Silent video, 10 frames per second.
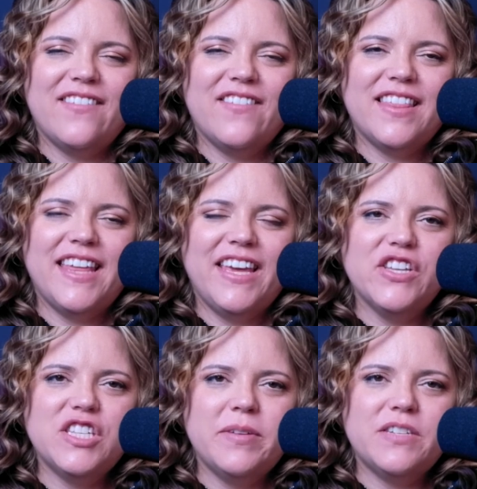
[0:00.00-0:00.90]
it. Thank you
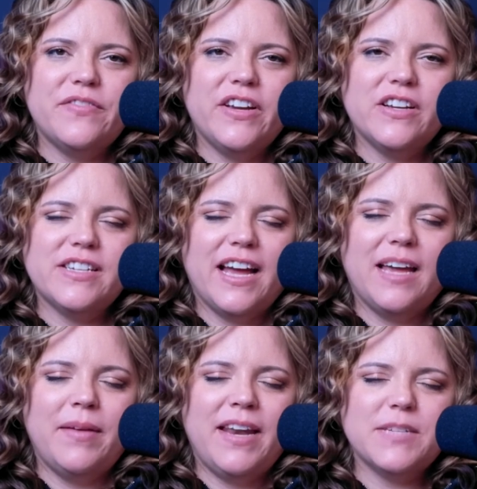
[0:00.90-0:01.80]
so much for your
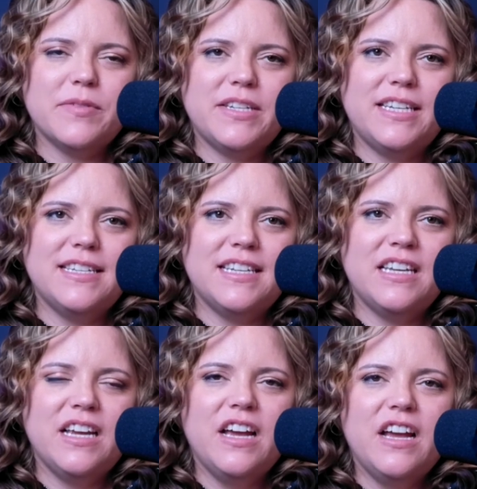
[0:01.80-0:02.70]
time and expertise and
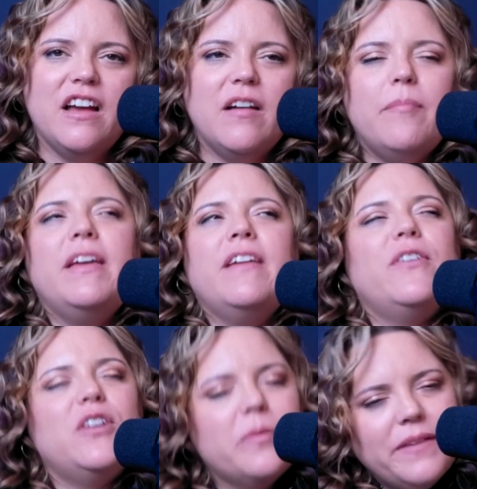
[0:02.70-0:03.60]
being
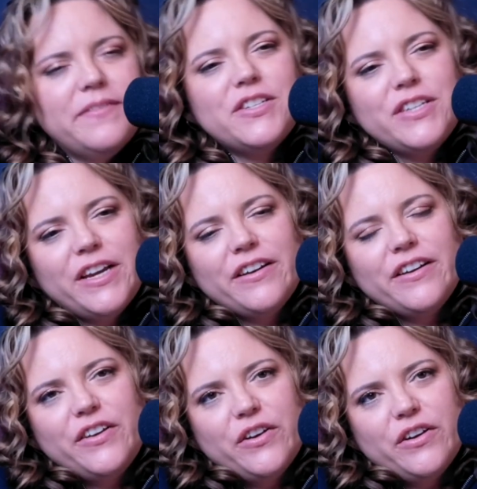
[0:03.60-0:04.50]
vulnerable enough to share
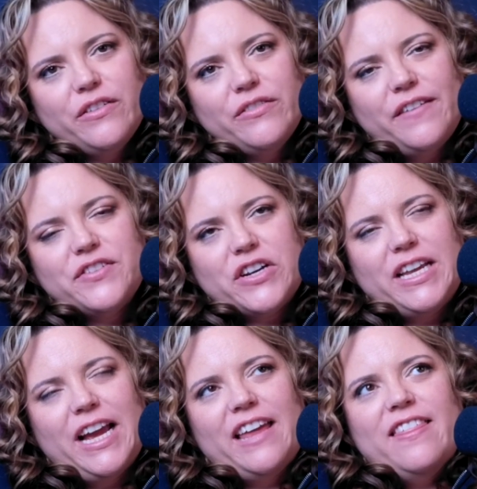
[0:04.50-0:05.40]
your rough
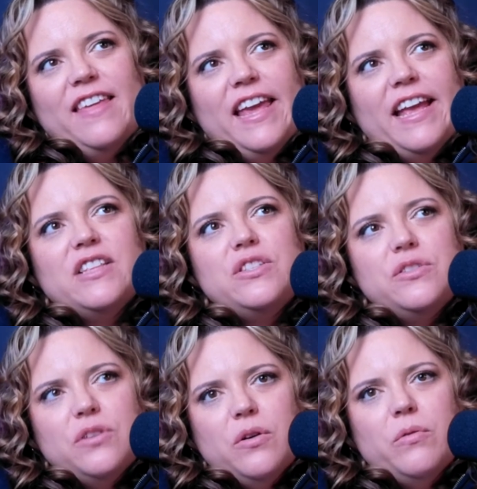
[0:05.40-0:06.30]
journey. I think it's
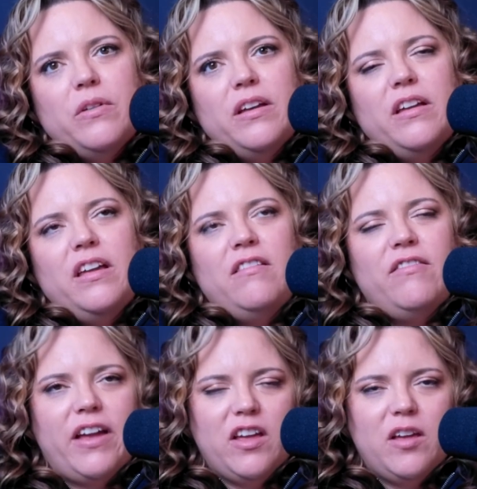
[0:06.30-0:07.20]
so
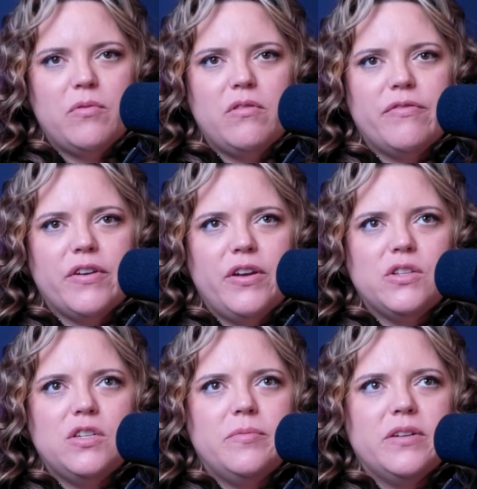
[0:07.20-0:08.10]
invaluable for
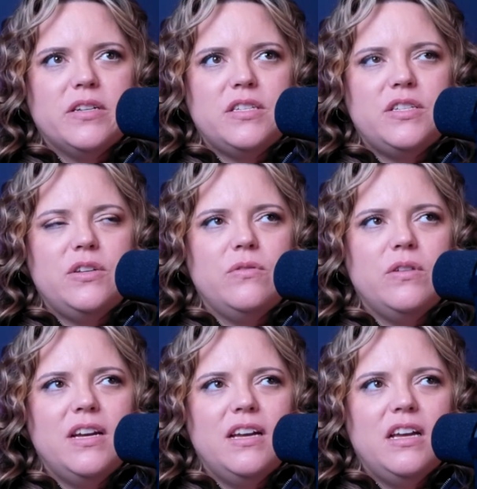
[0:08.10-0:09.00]
YouTubers to
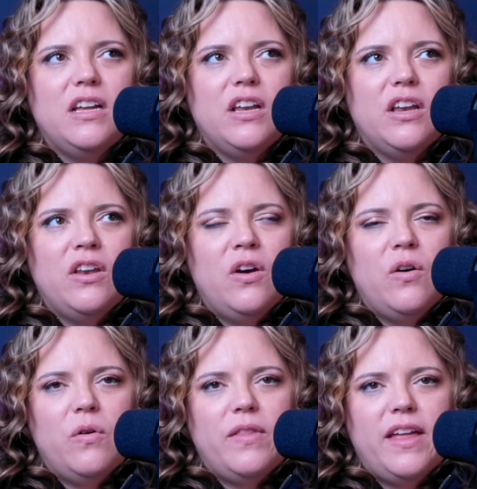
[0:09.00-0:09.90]

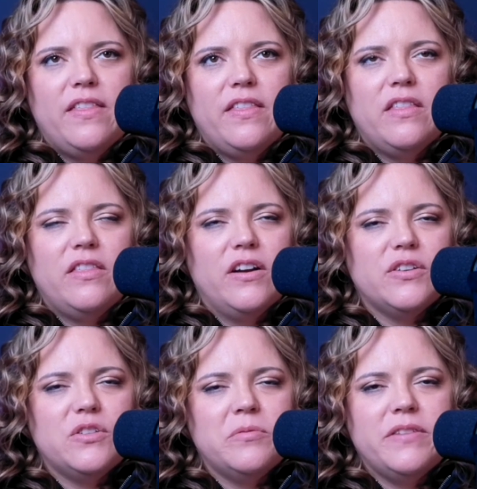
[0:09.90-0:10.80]
know that there
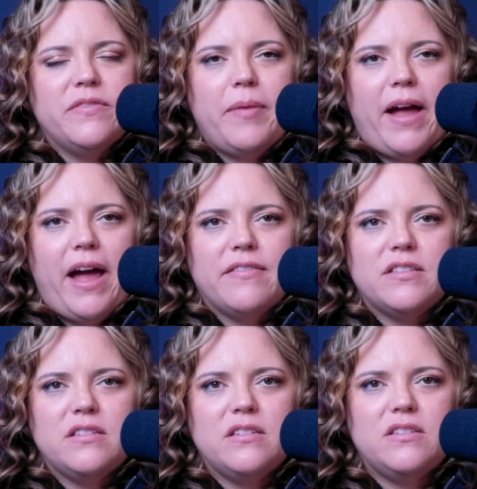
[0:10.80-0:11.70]
are so many different
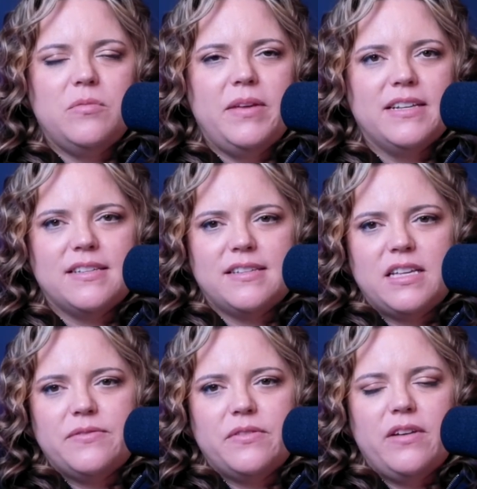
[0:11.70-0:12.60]
paths to being
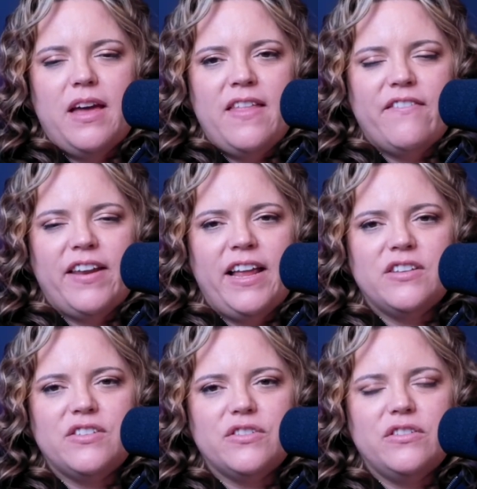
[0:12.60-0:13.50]
successful and that
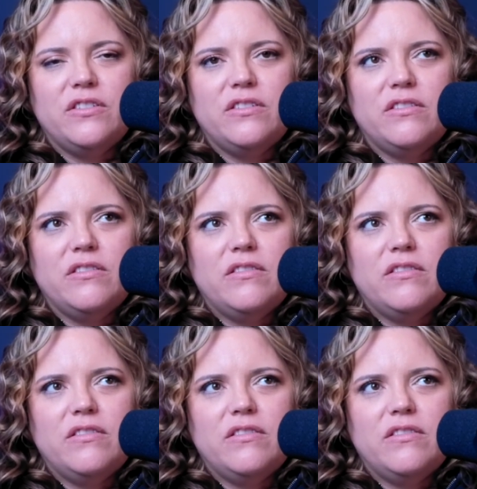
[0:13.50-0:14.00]
financial